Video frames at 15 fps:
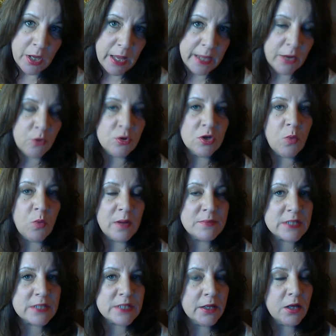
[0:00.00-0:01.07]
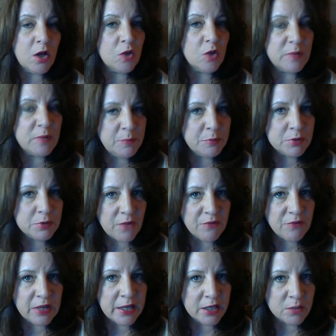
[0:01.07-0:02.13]
I own a website called
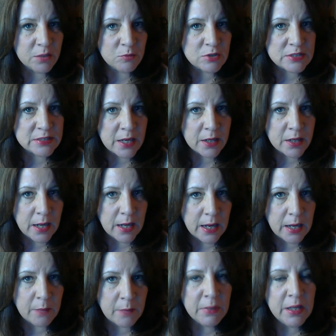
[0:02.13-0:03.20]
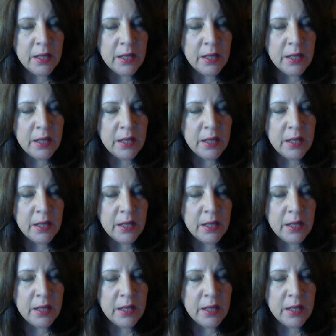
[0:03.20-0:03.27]
PeopleLovingAnimals.com,